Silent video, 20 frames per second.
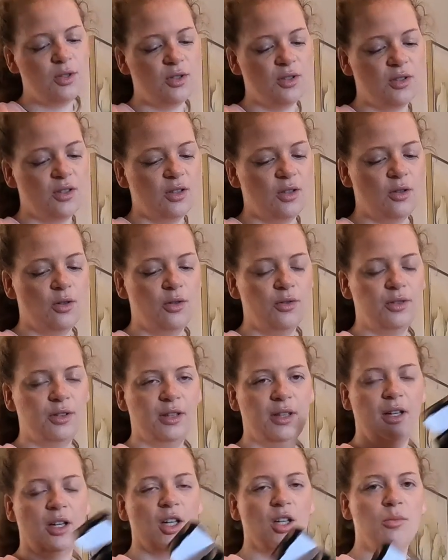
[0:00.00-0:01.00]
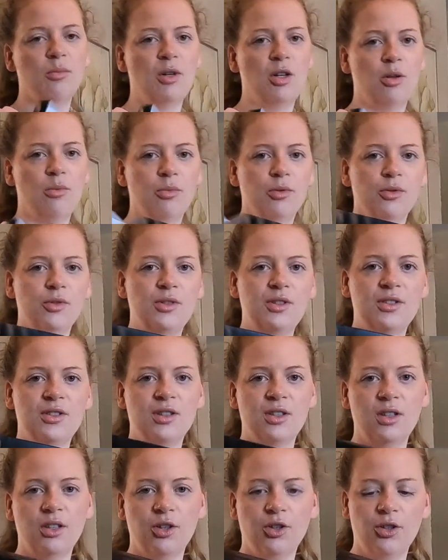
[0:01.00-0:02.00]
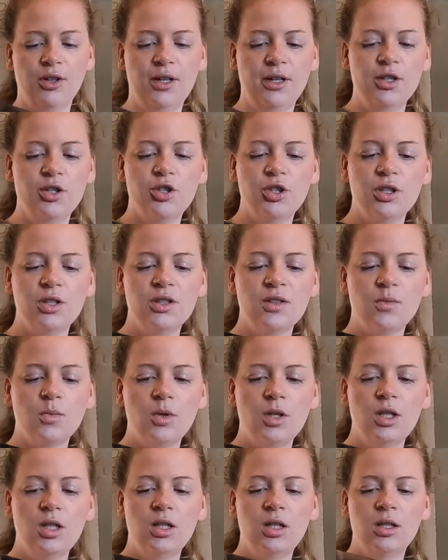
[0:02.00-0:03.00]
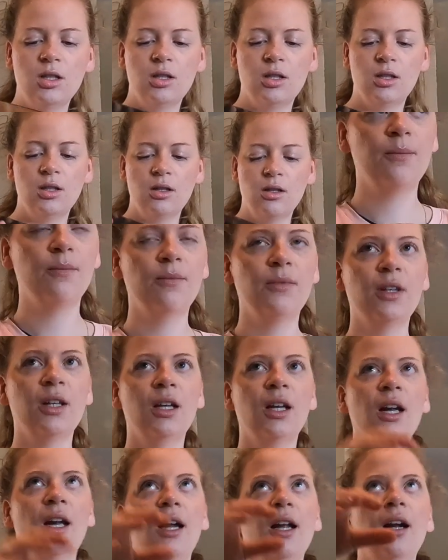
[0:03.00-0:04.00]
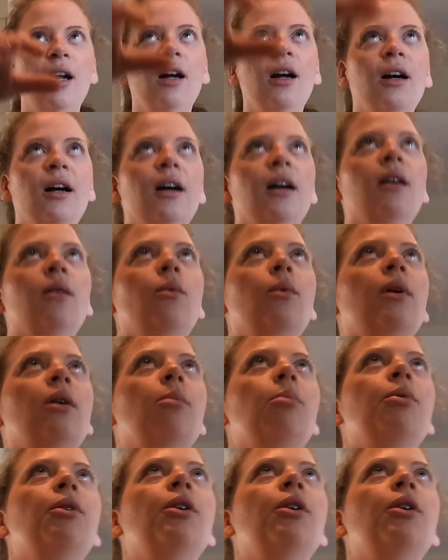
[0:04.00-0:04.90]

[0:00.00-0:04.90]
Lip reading: which is the Golden Caramel Barista Creations one. And I will